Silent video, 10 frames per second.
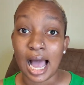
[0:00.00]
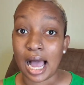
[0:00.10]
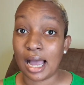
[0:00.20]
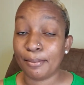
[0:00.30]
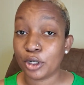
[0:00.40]

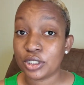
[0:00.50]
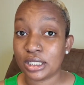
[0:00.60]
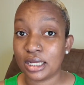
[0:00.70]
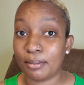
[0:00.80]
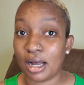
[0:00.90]
i'm
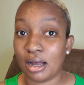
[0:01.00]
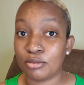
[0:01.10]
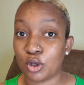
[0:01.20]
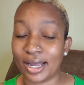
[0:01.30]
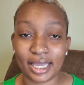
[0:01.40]
personally a mom
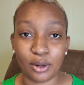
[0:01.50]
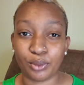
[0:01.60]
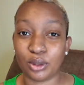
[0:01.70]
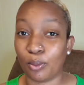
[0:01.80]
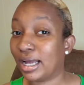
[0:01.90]
so i can't
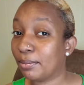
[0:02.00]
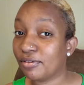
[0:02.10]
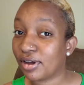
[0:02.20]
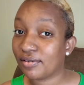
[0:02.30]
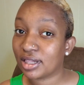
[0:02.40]
really wake up
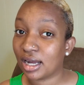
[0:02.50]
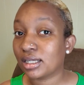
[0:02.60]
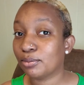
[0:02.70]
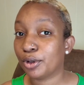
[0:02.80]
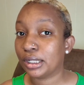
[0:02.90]
at five o'clock
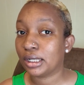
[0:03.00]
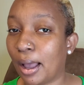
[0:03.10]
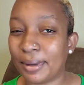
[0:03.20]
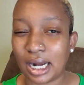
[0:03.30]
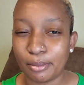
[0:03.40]
in the morning
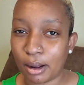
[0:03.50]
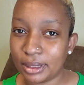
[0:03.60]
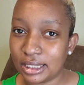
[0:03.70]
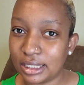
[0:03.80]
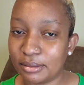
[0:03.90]
i mean i
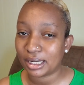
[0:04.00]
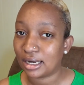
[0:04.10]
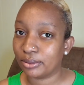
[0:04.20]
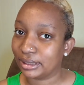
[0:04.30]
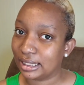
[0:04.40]
probably could but i
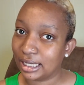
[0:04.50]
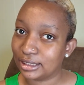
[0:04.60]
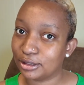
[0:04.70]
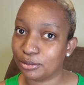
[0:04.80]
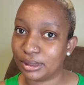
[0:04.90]
don't really
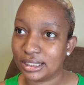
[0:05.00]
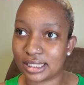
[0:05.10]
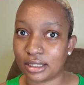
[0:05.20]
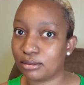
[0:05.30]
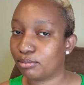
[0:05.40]
like to because
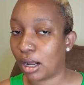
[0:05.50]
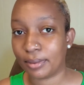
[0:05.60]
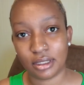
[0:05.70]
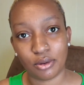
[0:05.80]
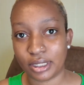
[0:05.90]
i
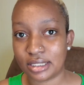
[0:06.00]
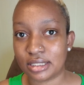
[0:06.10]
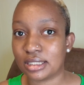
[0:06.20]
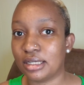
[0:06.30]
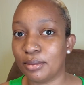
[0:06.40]
probably don't get to
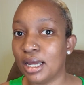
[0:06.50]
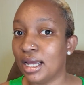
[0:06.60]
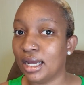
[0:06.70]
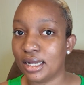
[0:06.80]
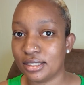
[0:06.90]
sleep
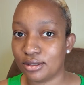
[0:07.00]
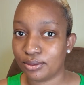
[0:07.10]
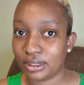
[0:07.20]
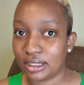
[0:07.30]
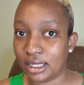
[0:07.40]
until
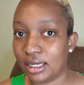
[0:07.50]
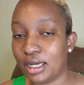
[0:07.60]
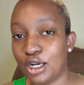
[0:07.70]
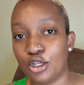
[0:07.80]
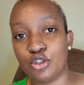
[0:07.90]
really
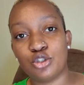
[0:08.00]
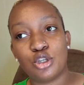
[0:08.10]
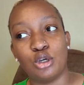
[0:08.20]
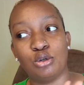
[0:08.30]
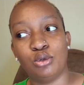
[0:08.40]
late
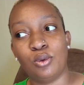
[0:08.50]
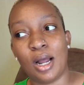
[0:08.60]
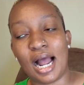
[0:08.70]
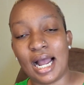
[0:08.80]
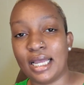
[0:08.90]
so
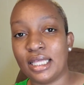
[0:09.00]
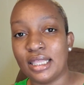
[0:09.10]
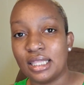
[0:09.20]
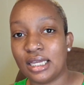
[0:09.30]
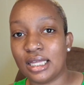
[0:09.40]
i
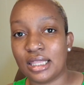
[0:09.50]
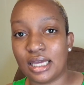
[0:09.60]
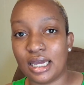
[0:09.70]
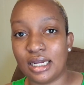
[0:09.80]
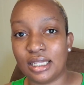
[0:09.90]
think
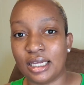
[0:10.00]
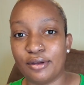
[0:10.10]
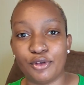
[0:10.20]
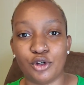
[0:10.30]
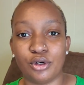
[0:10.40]
that like
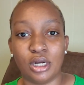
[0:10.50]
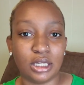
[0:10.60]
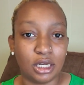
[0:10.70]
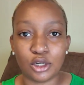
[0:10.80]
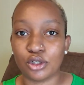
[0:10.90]
if if you're
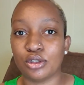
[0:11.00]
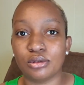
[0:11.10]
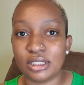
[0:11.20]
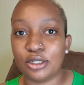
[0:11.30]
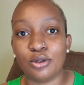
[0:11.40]
a young girl
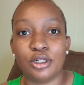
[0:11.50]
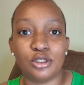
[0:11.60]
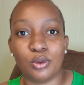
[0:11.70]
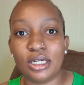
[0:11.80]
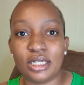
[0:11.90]
single in her
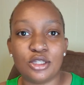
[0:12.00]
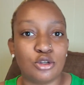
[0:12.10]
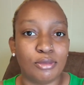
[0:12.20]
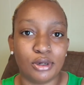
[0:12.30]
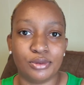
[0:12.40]
20s,
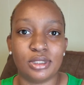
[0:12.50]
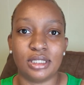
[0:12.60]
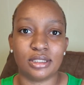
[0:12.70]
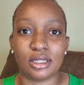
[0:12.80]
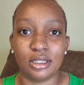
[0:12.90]
your morning routine
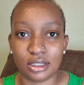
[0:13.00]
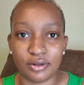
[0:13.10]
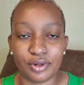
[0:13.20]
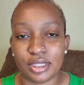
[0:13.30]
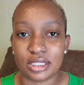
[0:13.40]
is gonna look
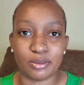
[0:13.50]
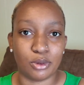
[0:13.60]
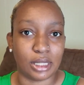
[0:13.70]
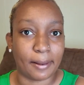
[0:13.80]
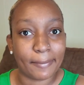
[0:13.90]
different than
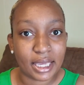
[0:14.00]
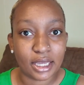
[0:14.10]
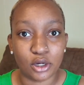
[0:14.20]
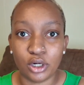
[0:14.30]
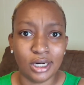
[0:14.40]
someone like
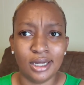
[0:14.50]
me or